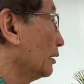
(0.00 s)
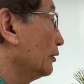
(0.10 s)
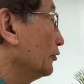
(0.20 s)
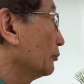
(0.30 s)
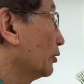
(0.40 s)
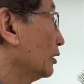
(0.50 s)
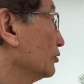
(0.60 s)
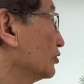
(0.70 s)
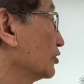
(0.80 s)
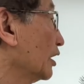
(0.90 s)
If a
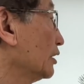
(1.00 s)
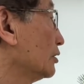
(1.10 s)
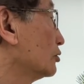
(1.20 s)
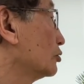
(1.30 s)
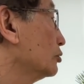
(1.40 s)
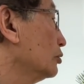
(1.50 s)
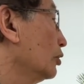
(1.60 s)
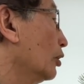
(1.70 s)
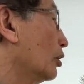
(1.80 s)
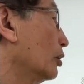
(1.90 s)
branch is getting too
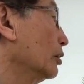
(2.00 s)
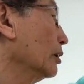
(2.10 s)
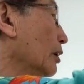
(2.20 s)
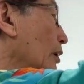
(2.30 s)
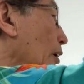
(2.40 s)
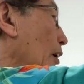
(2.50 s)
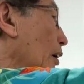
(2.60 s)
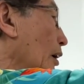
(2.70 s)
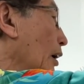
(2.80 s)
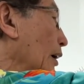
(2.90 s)
long,
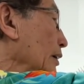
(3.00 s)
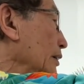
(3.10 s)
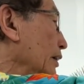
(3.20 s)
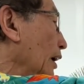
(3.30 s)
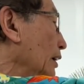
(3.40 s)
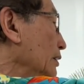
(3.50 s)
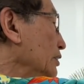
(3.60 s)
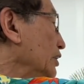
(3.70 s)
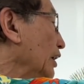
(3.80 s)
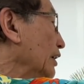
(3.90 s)
I can
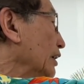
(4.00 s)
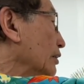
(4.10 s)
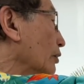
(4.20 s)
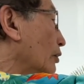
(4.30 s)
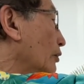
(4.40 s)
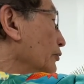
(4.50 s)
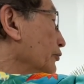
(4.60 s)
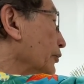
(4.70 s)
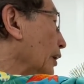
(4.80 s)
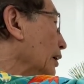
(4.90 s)
take it
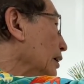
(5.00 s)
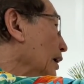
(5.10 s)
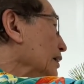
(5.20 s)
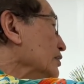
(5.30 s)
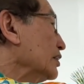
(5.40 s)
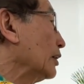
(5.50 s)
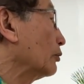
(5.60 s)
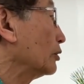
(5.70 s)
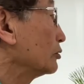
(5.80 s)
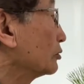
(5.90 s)
off unless I
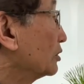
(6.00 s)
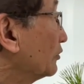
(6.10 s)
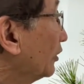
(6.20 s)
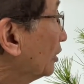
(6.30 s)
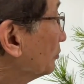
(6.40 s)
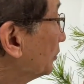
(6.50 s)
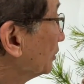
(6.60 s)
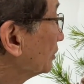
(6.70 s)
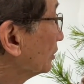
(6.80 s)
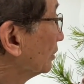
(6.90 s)
want to develop
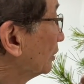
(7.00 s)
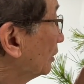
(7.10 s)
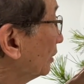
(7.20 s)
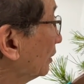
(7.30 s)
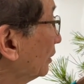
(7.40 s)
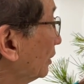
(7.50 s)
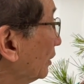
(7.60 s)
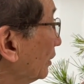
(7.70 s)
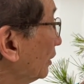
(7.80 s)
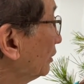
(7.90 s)
it
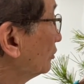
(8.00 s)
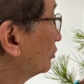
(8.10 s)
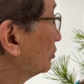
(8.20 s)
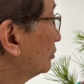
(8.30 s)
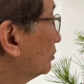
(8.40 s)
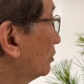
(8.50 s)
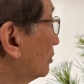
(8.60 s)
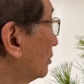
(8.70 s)
into